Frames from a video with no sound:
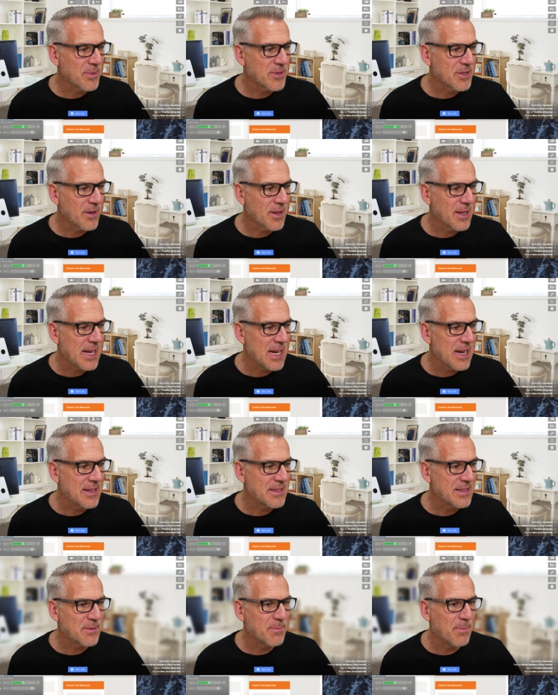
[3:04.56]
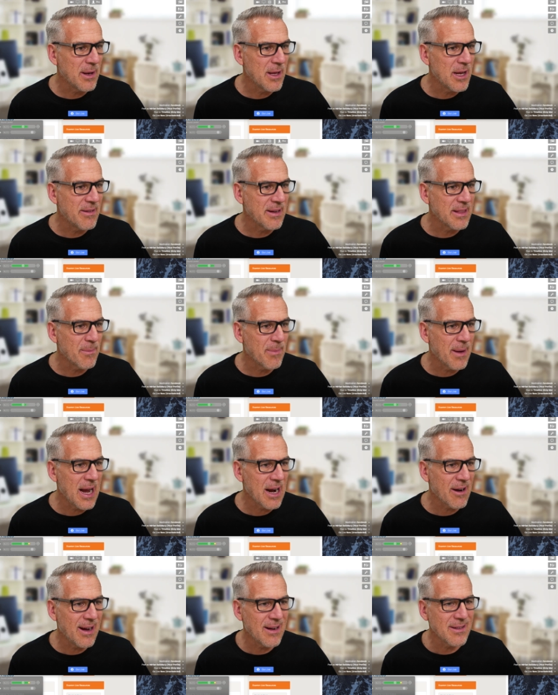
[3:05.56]
option on here is this blurring the
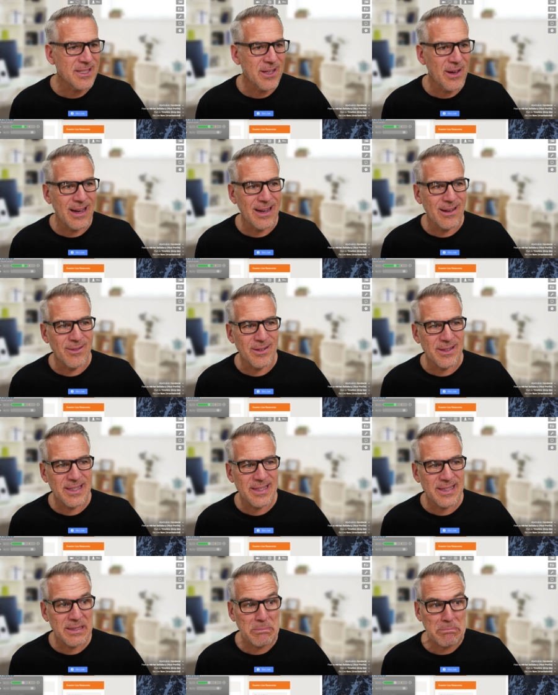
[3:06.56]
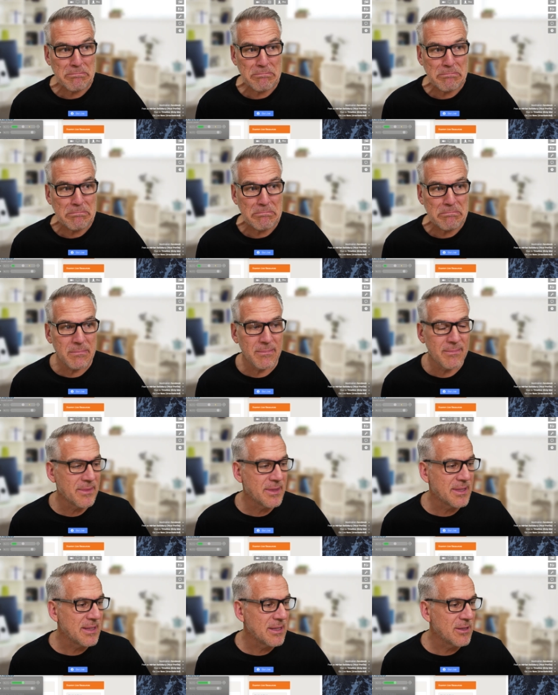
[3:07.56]
background so it looks,
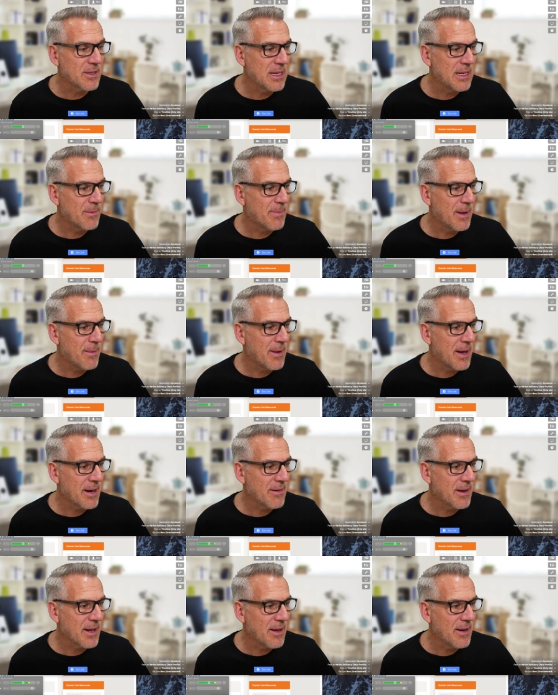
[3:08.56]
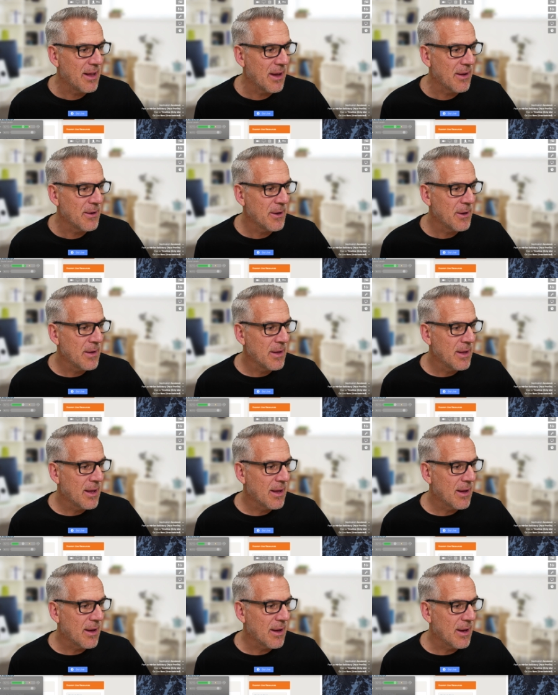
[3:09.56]
does it look a little bit better? I don't know.
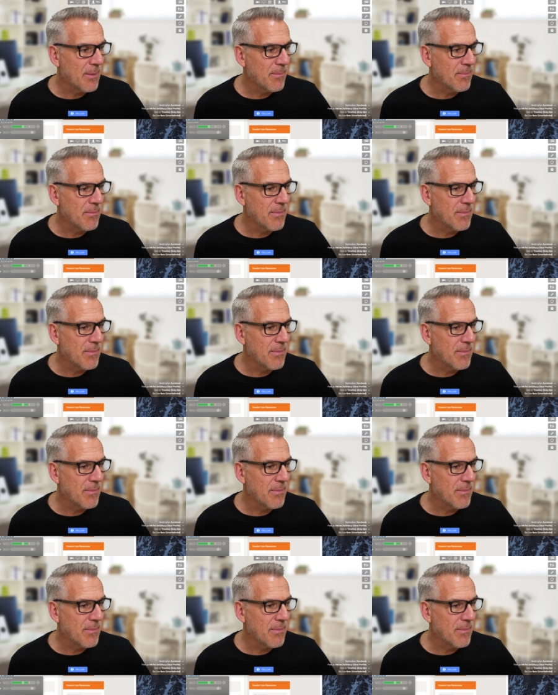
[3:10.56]
Um,